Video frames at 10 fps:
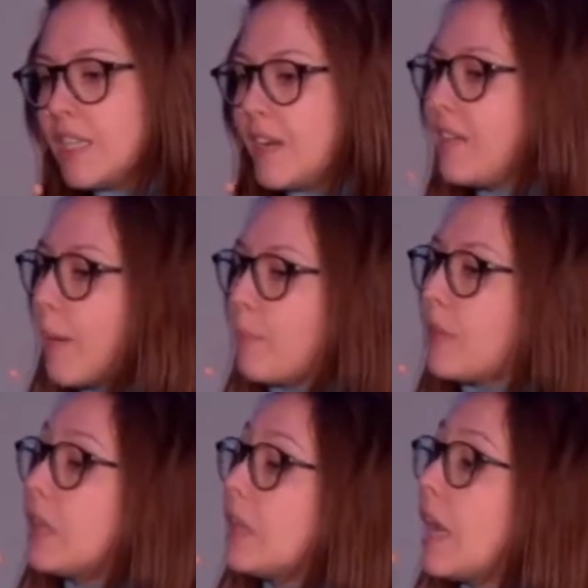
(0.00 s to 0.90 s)
David had
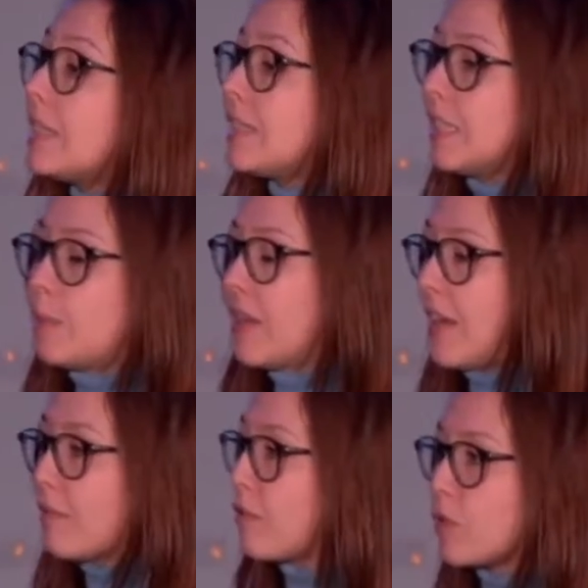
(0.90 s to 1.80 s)
plenty to be
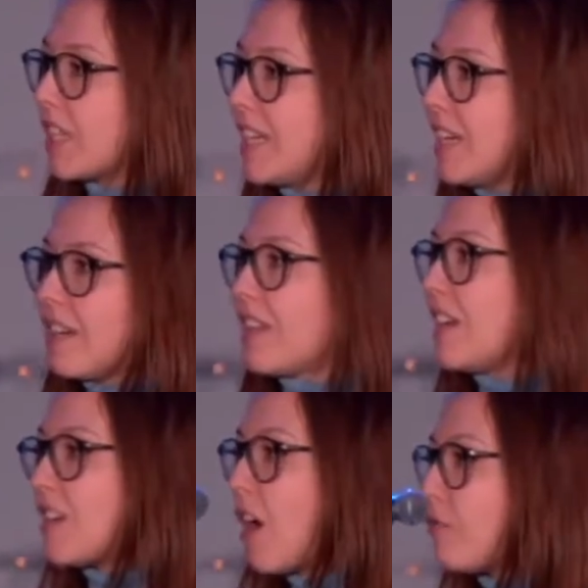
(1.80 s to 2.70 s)
thankful for. He could have
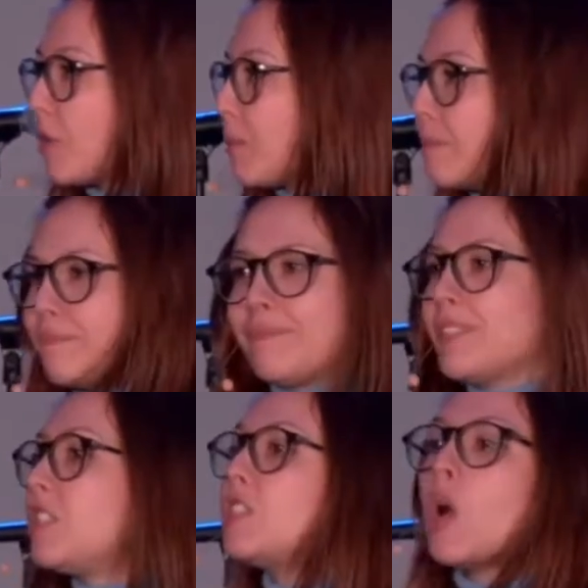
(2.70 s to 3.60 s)
thanked God for
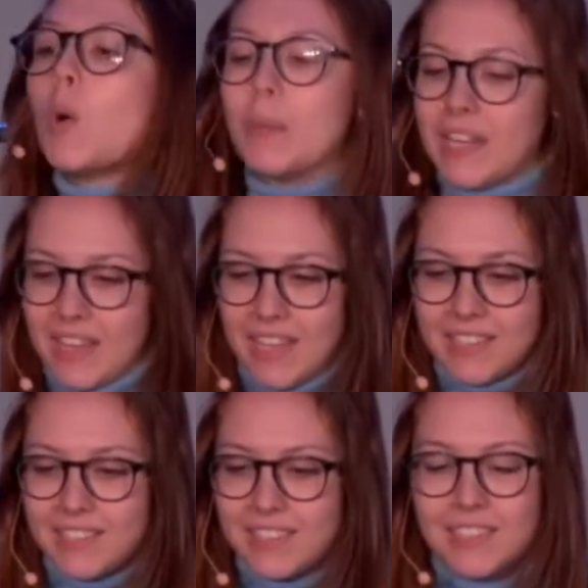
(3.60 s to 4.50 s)
so many
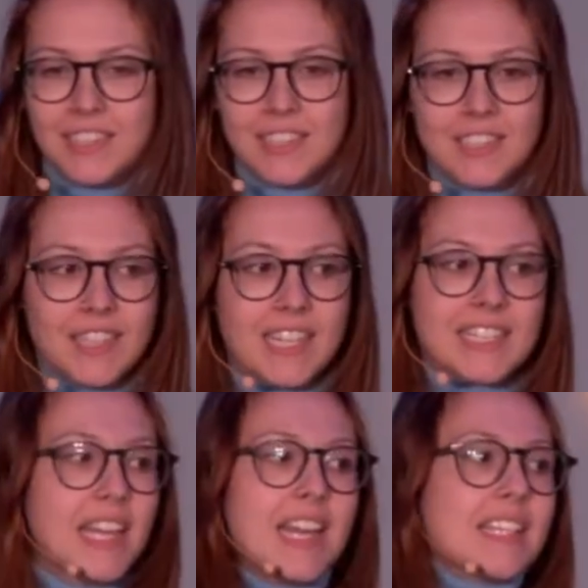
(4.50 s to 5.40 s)
things. Like I
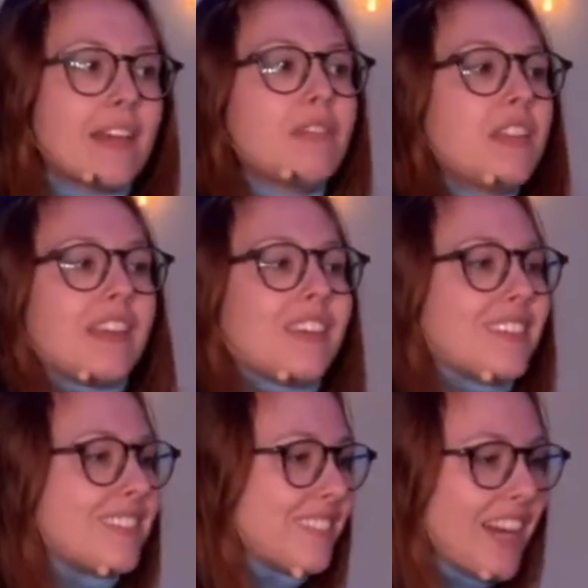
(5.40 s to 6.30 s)
said, he has everything,
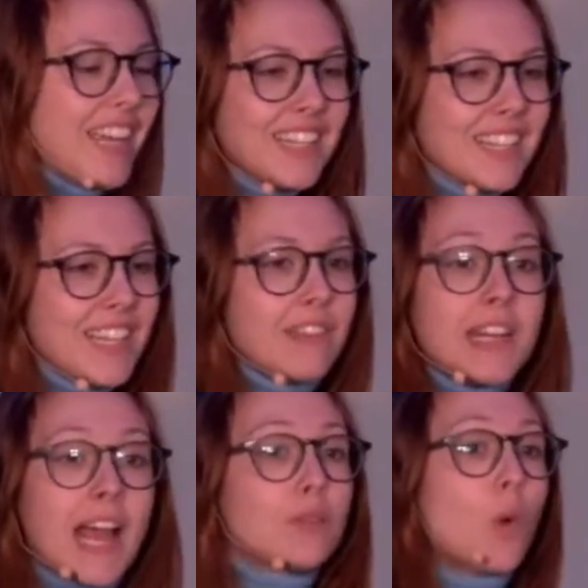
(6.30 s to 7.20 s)
right? He
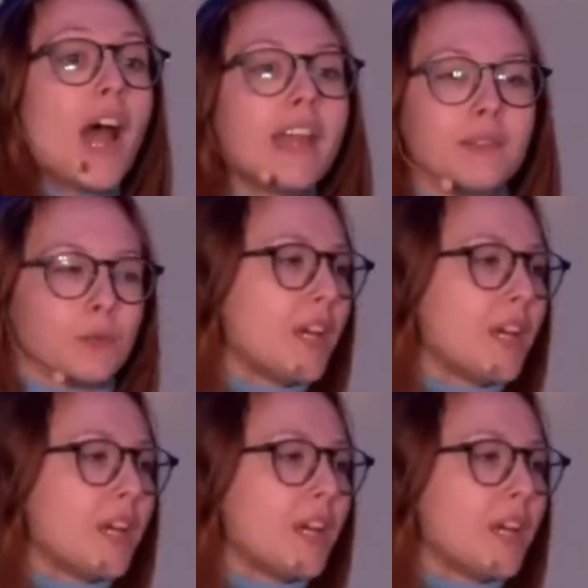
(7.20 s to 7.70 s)
even has wives.